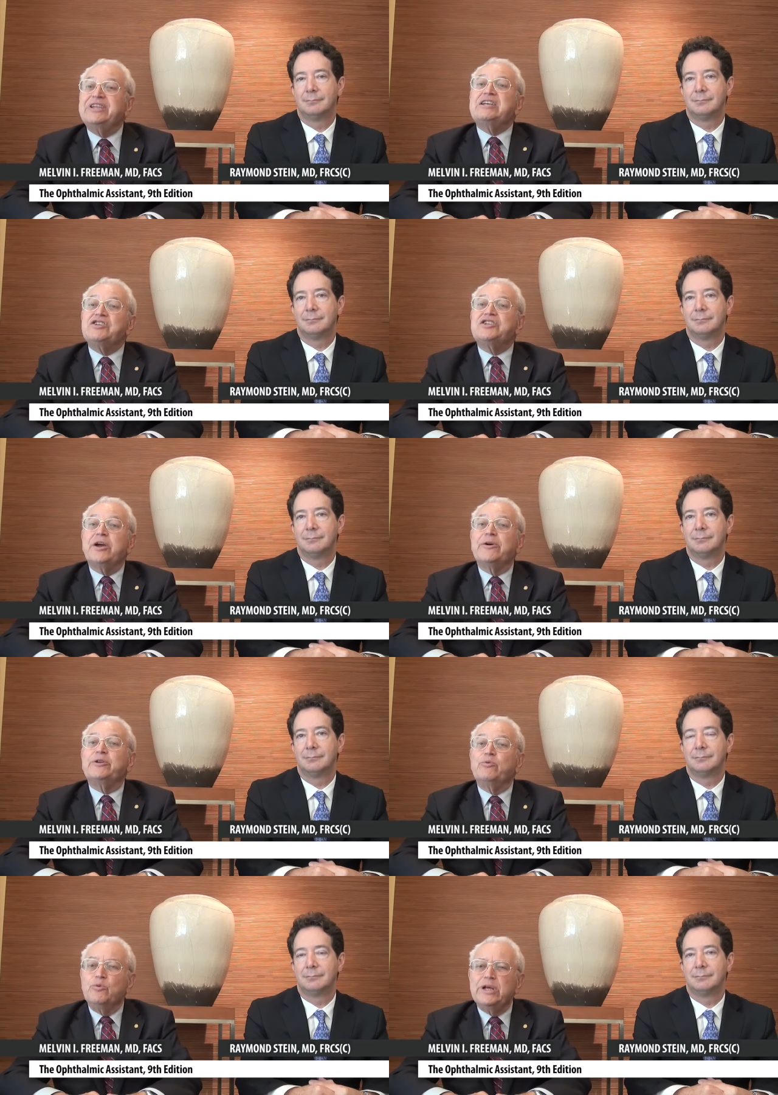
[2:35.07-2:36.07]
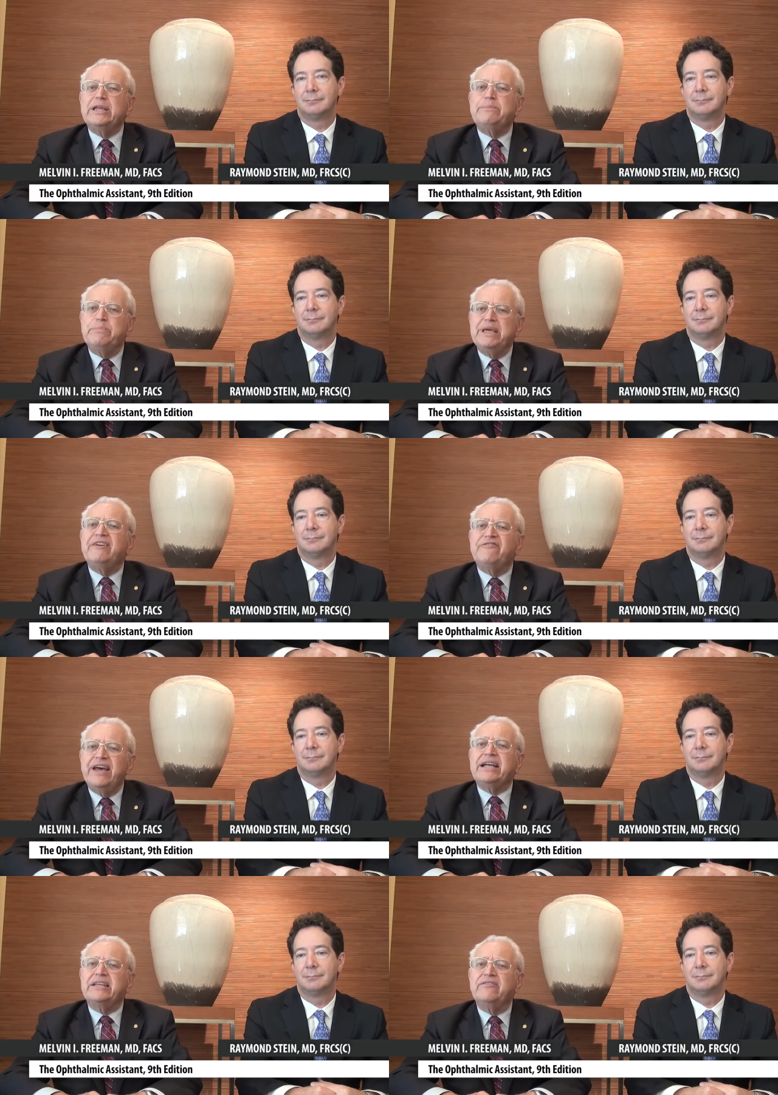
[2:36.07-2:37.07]
Speaker 1: are necessary to really be
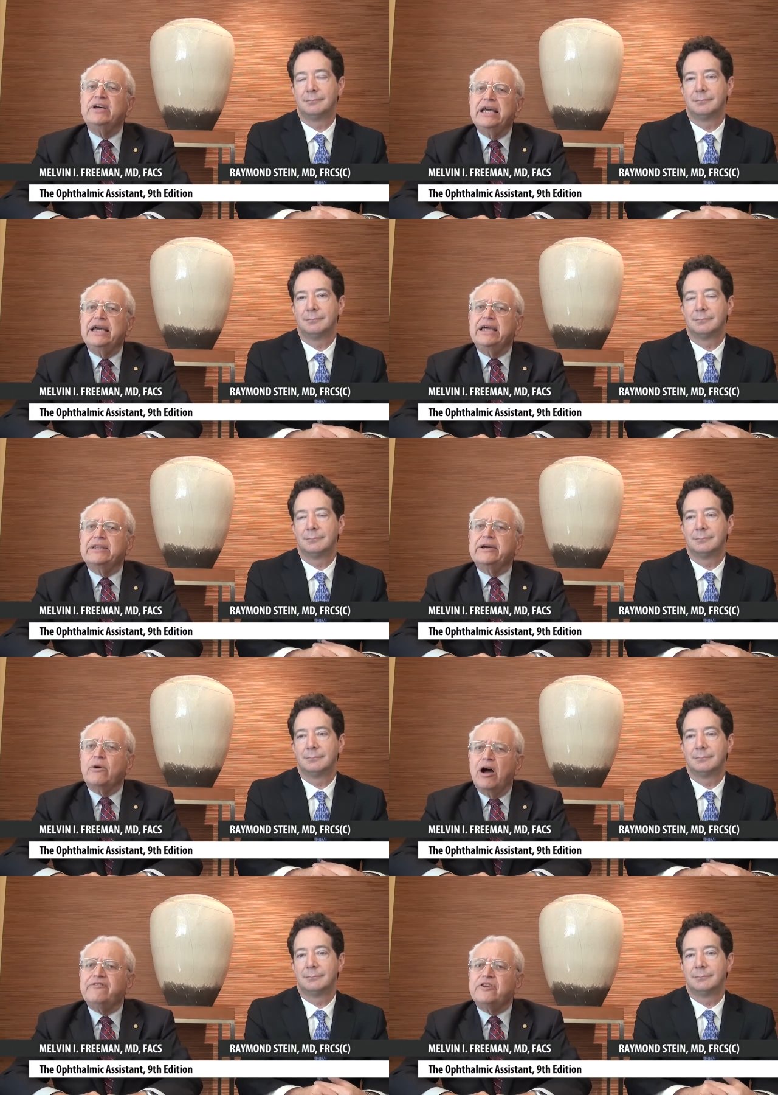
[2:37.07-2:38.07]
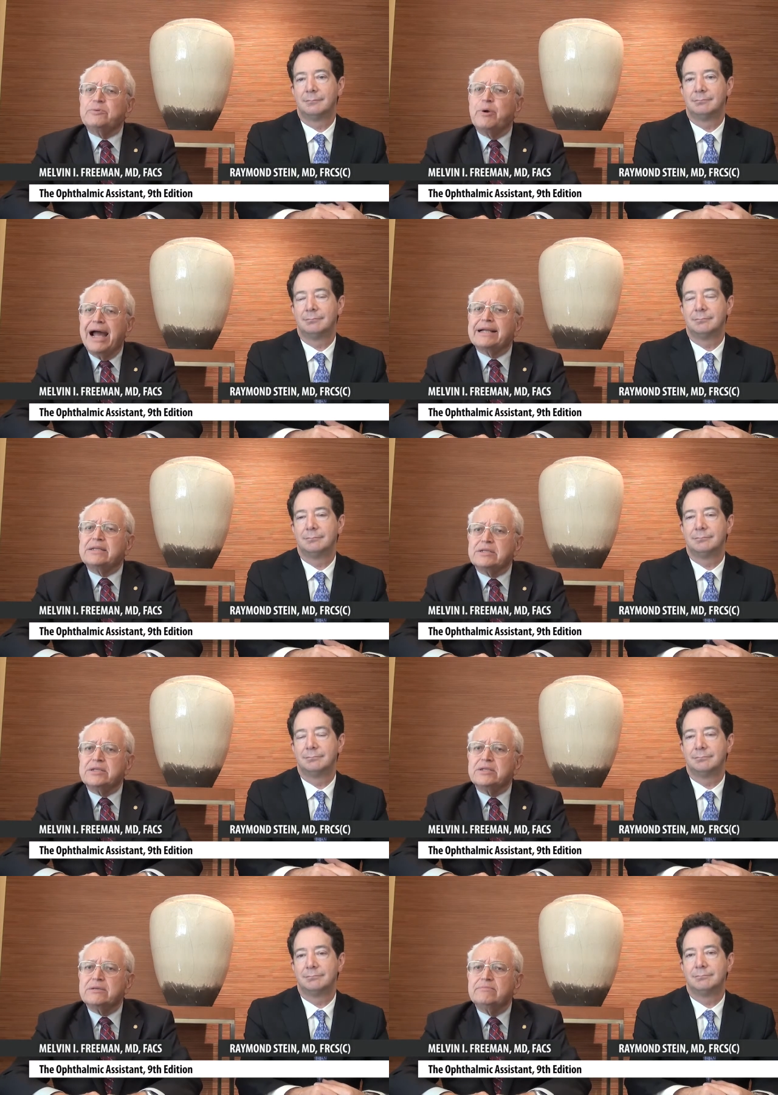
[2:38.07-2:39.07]
effective in their office
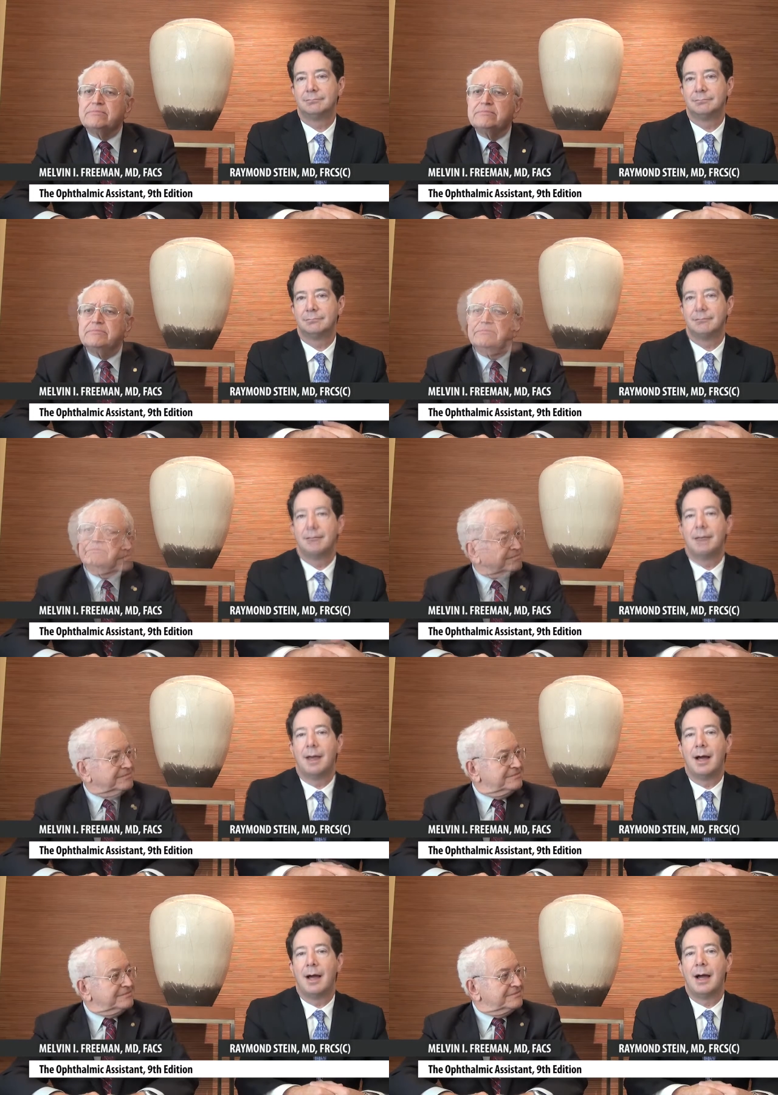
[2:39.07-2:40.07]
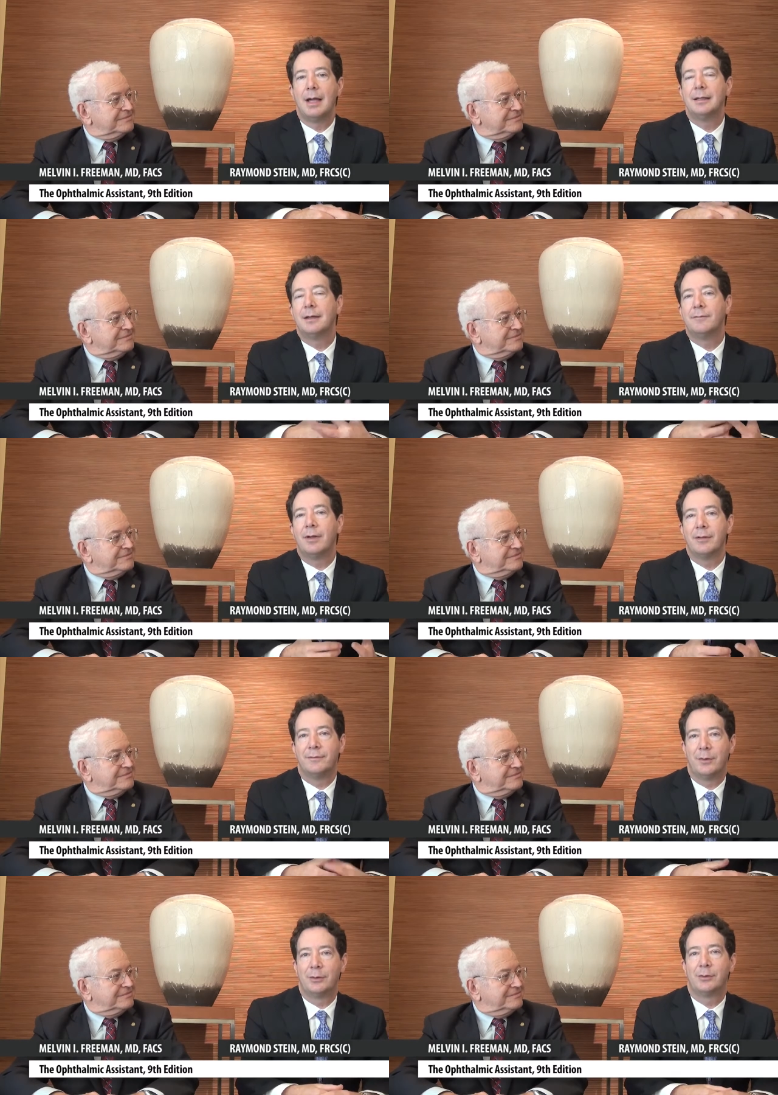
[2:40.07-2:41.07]
practices.
Speaker 2: I love all
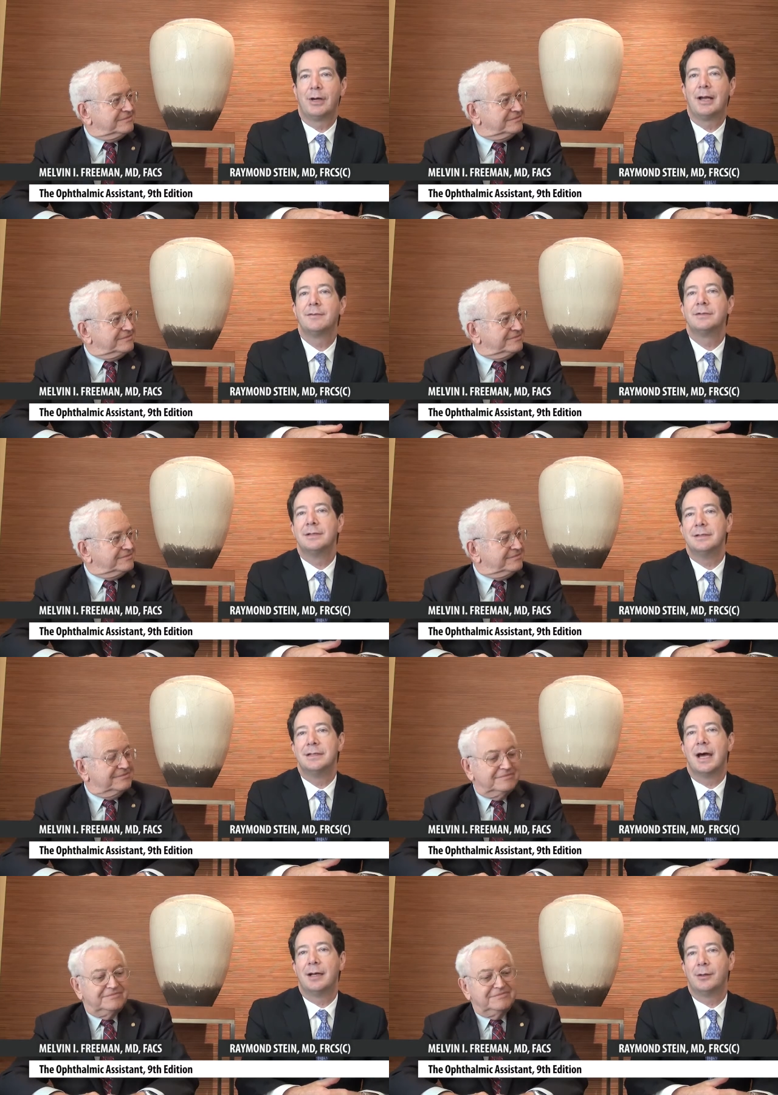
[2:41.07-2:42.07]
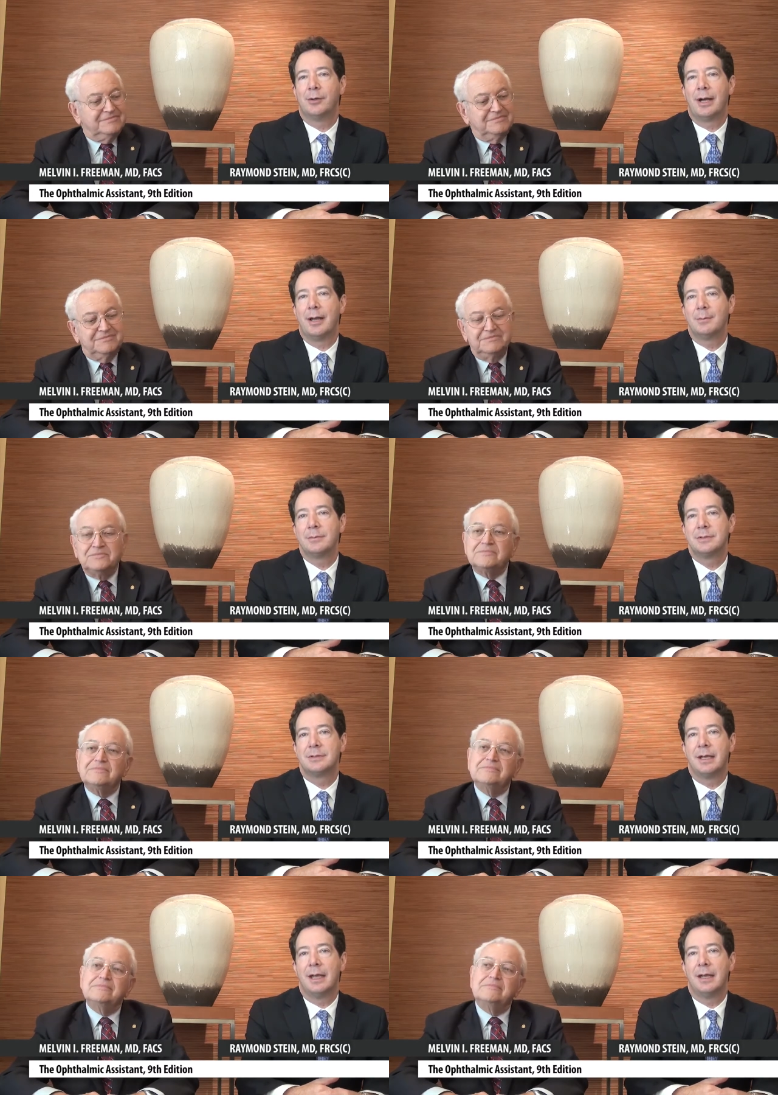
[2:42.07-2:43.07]
the photographs and
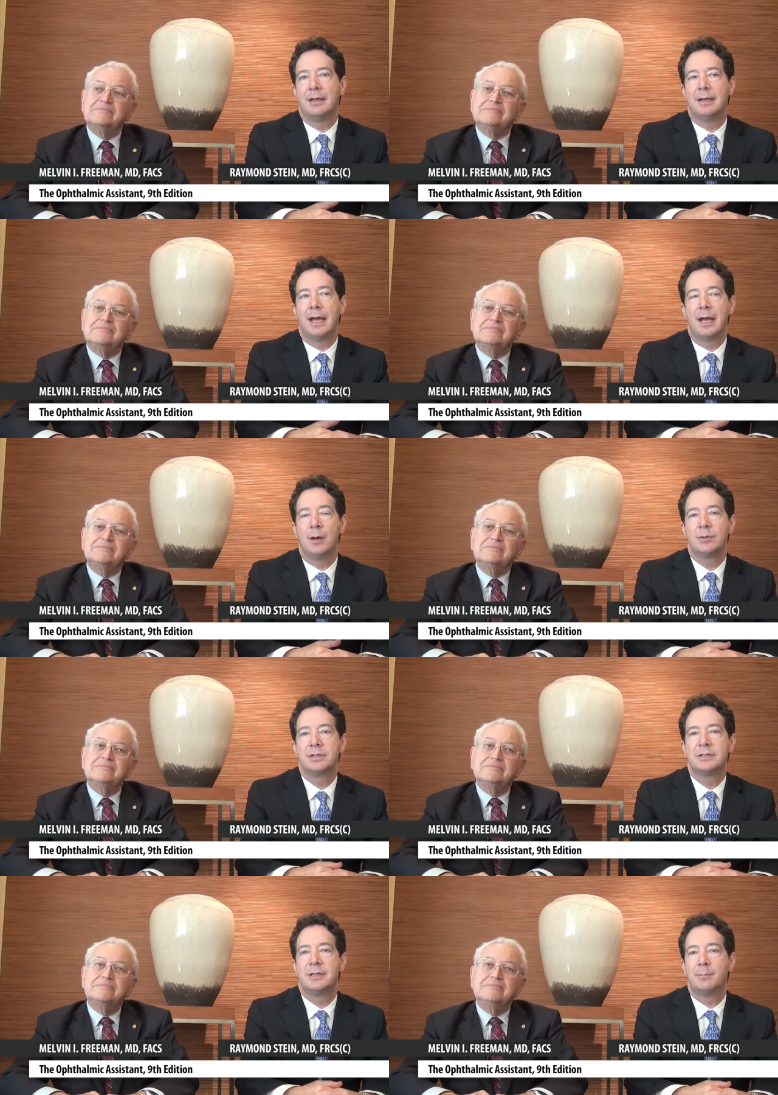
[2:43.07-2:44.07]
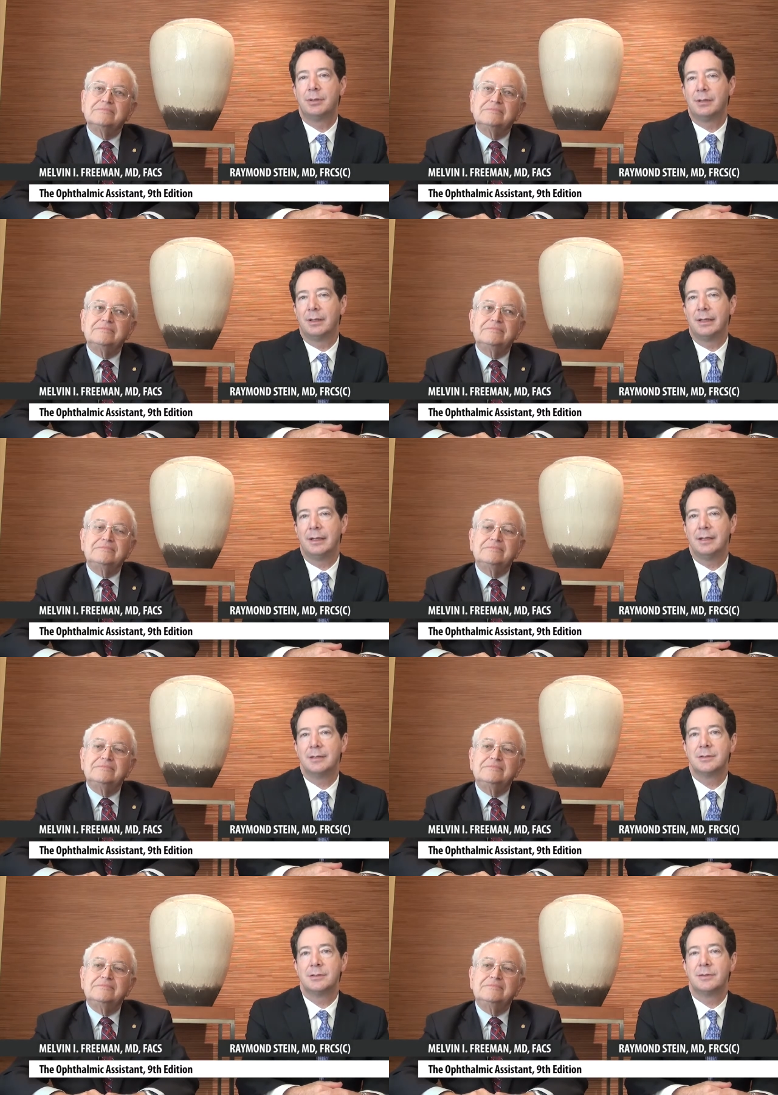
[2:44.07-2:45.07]
diagrams and how simple it
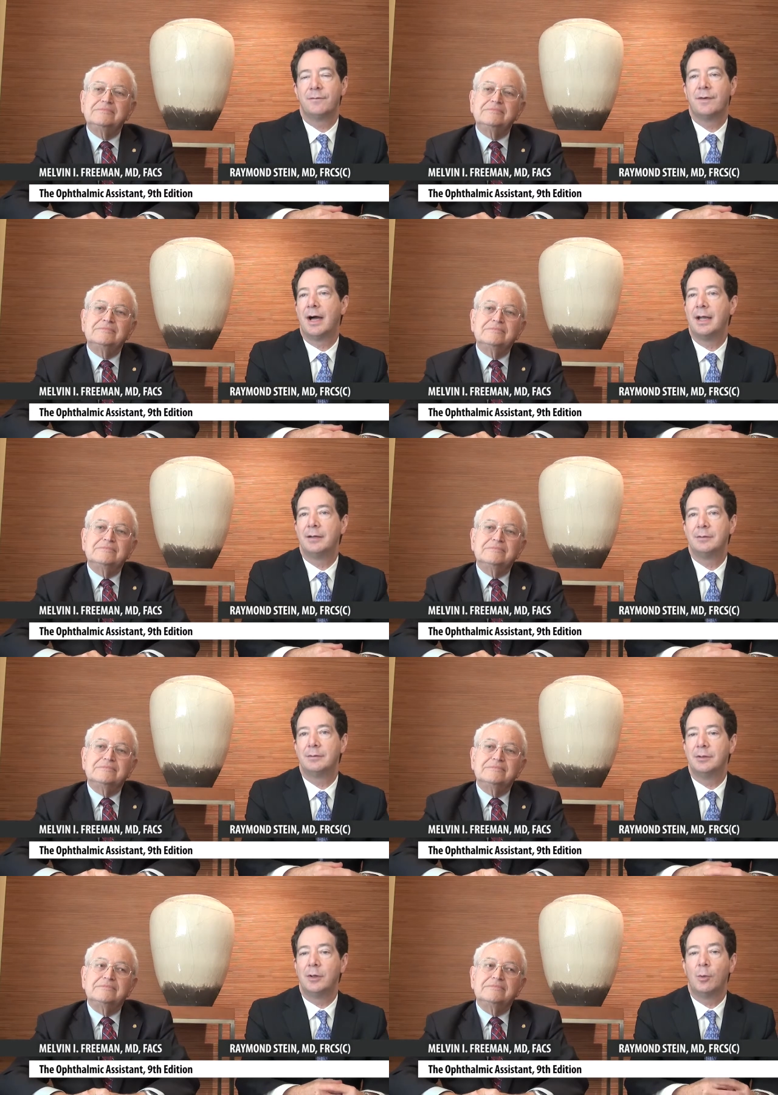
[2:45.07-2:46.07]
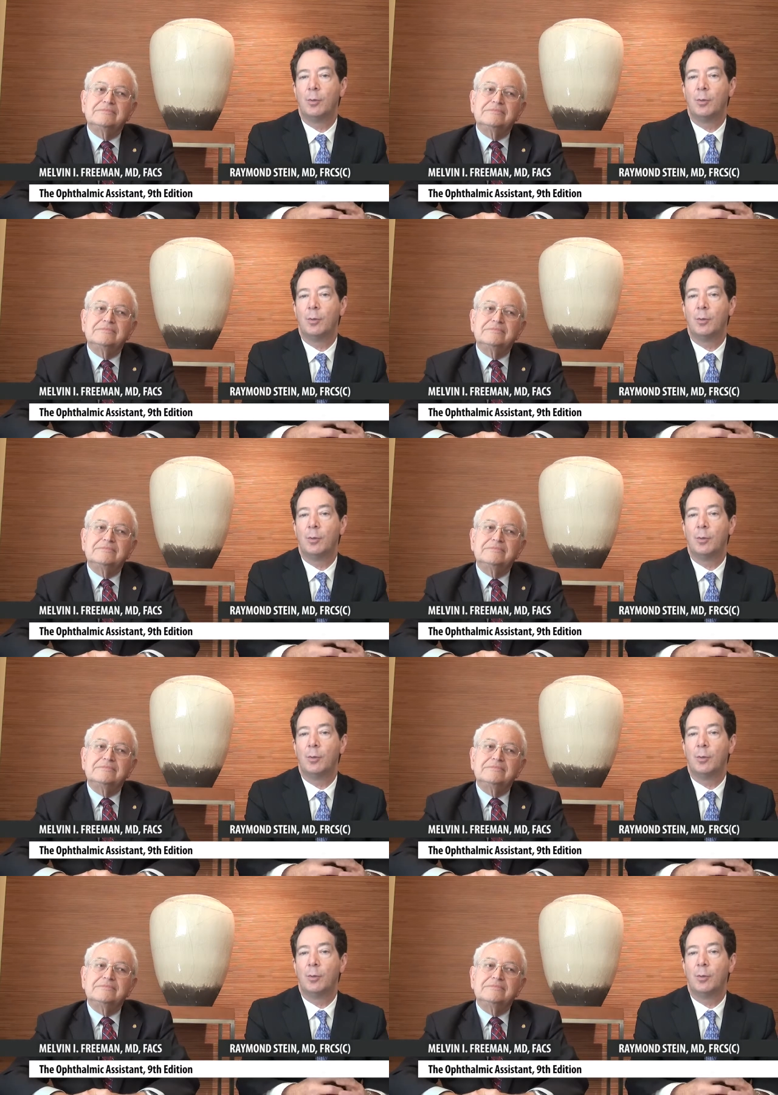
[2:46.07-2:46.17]
is to find, you